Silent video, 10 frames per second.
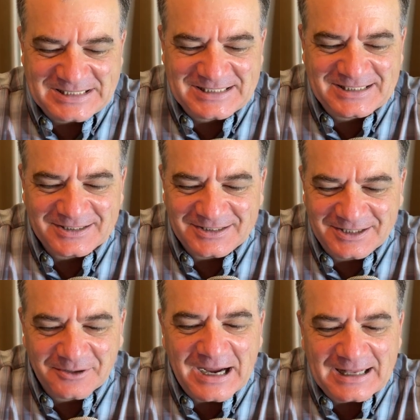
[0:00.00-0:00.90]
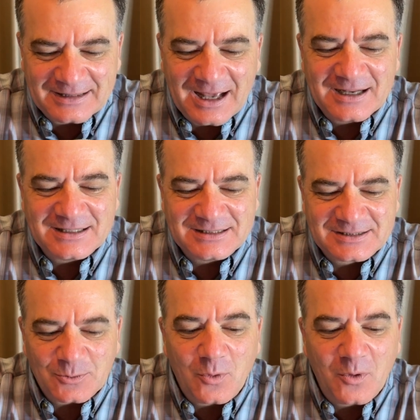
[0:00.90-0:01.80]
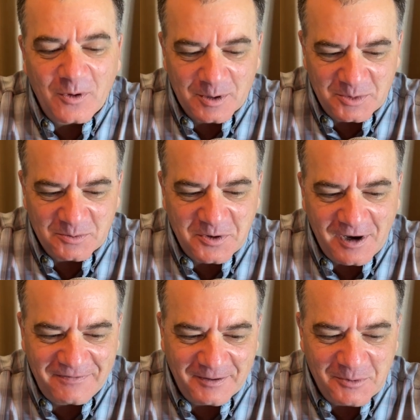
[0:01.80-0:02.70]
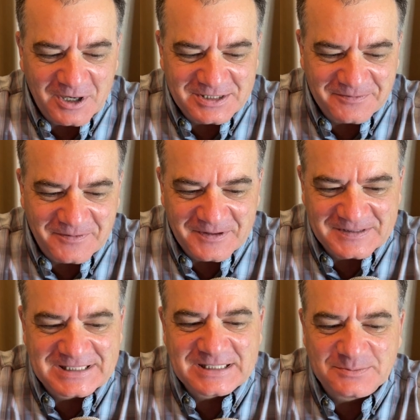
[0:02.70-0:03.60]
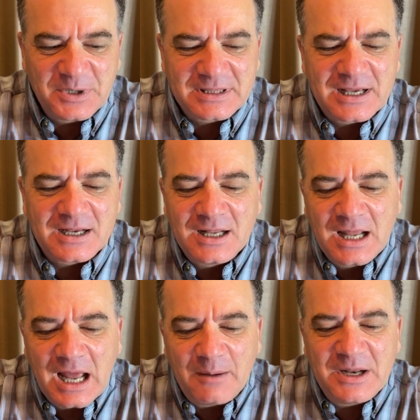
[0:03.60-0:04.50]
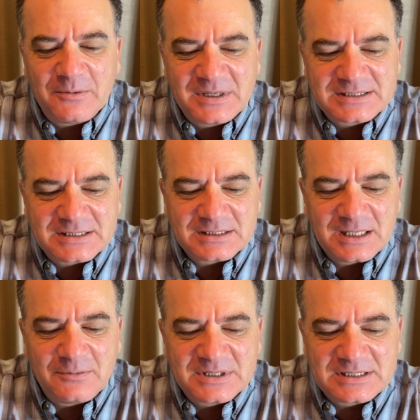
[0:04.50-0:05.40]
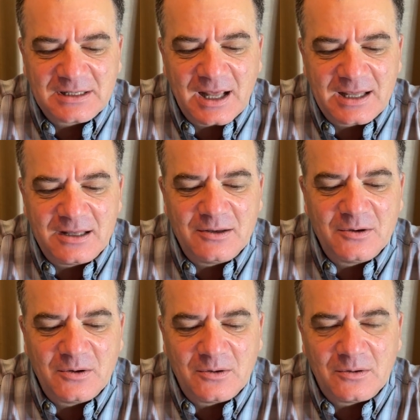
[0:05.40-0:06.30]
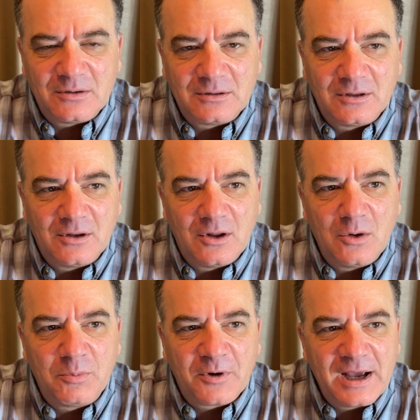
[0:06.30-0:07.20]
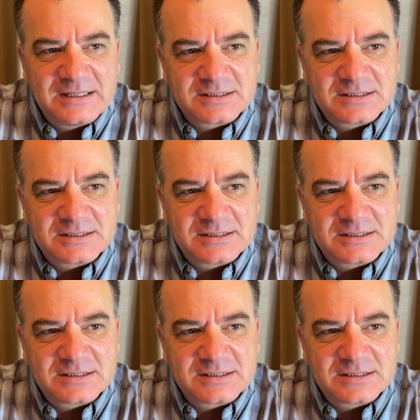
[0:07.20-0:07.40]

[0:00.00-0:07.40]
still, you're right. That is horrible profit margin for those things. But it wasn't like you low priced